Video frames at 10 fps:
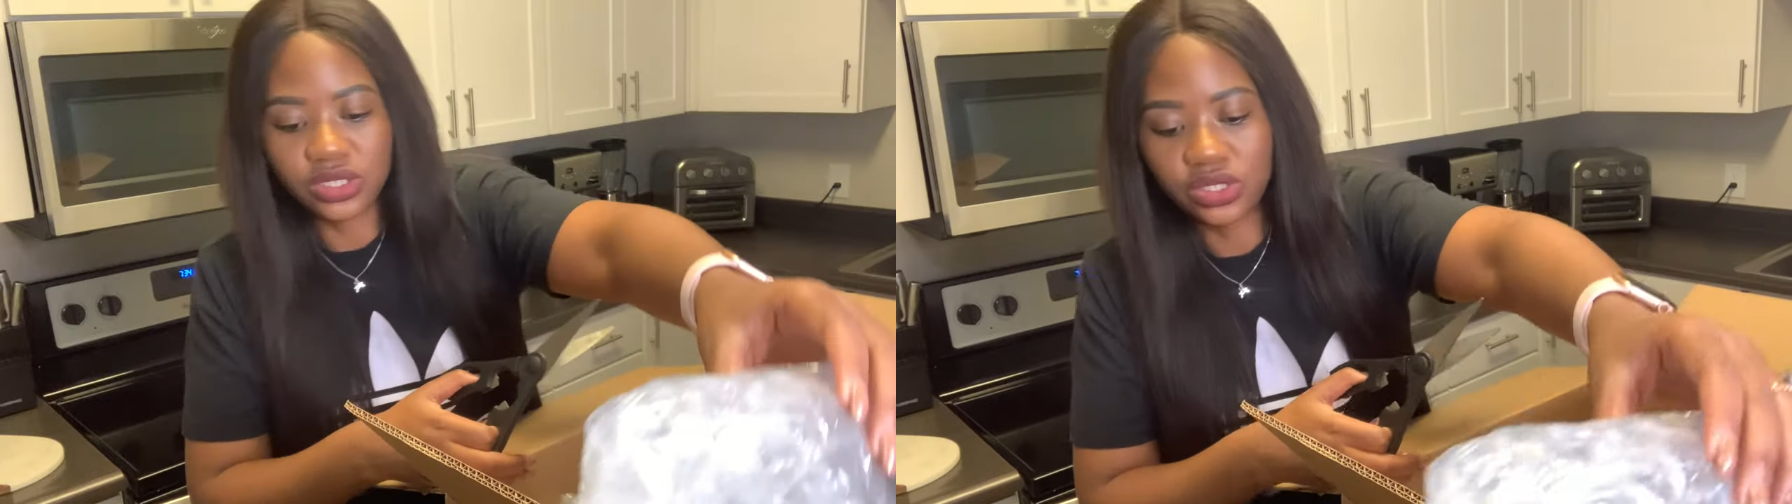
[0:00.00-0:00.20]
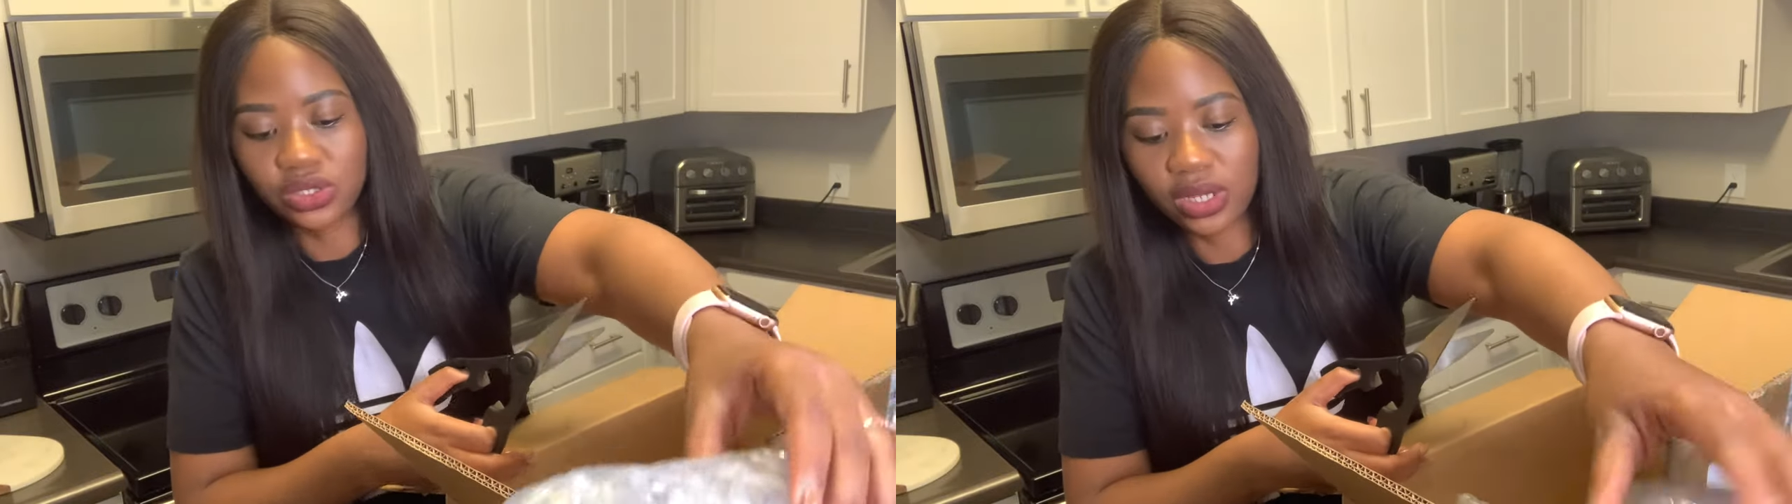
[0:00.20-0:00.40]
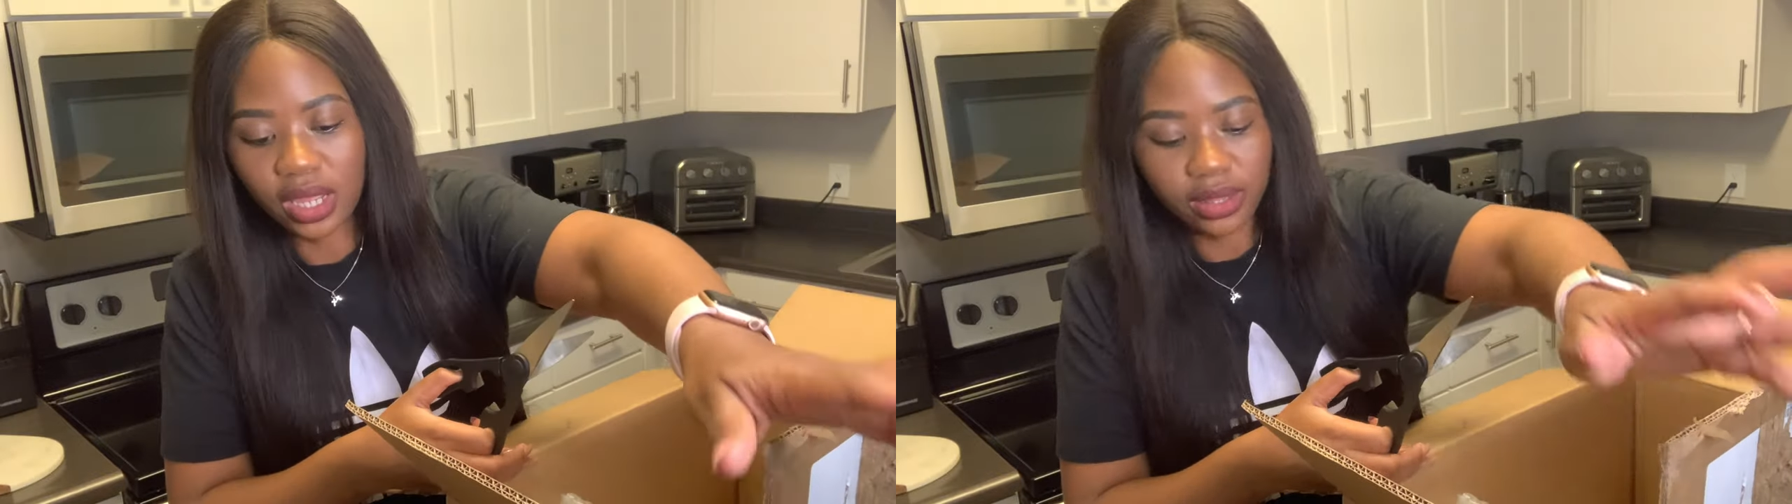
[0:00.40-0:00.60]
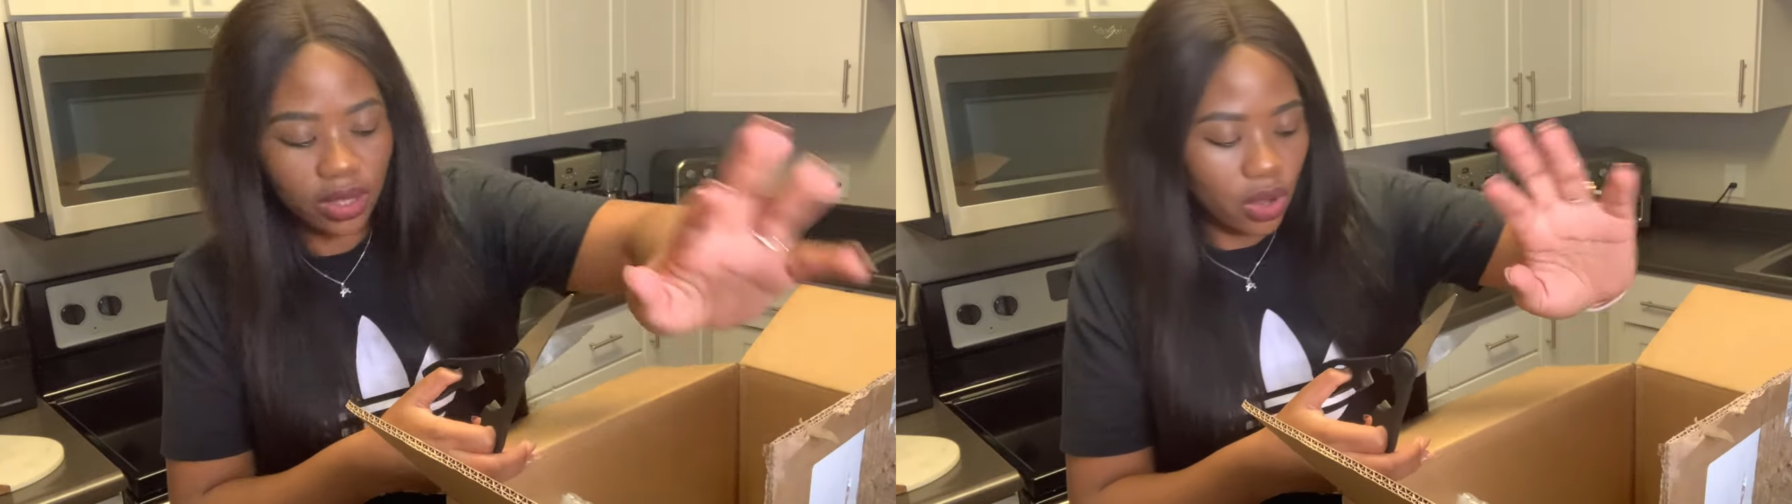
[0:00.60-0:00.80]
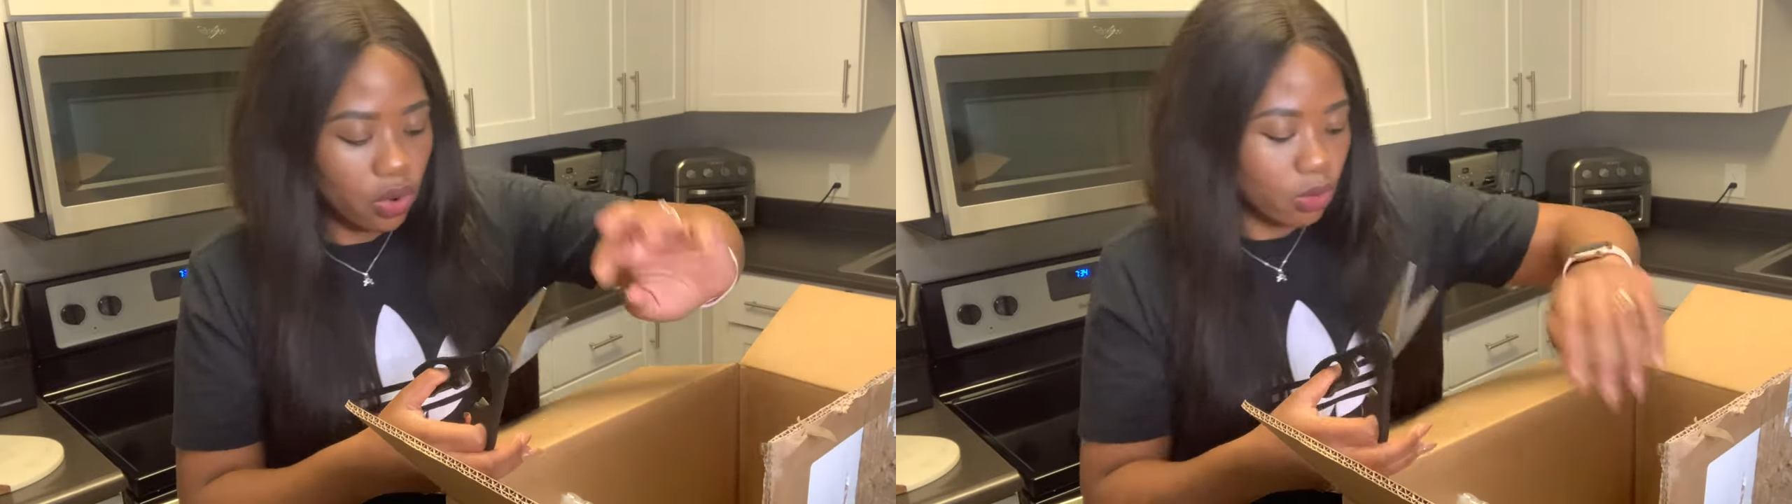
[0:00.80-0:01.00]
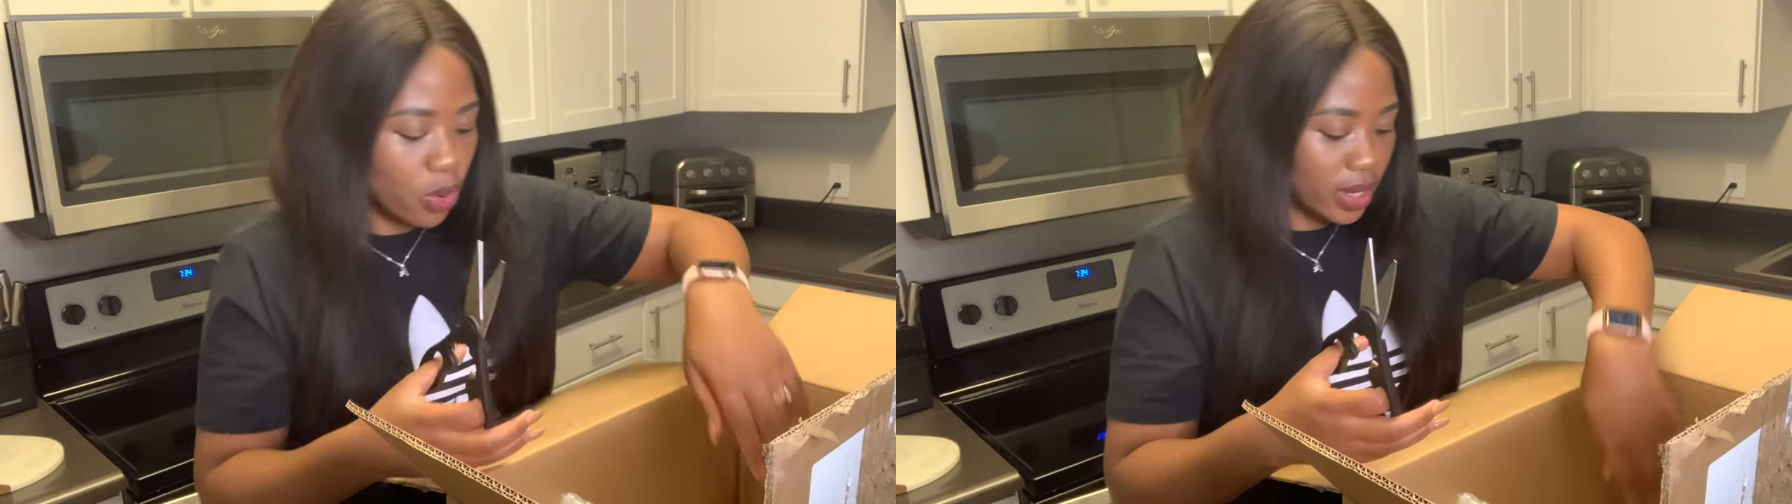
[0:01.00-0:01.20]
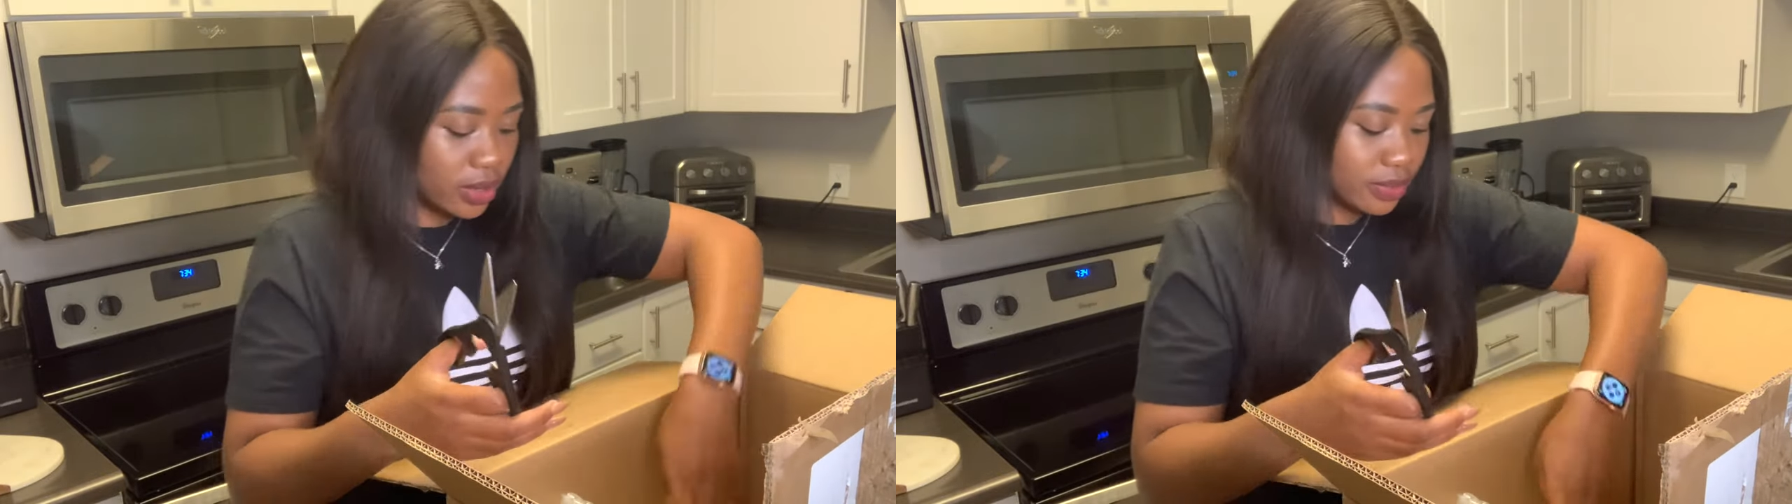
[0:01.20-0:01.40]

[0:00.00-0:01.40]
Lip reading: to get the home one.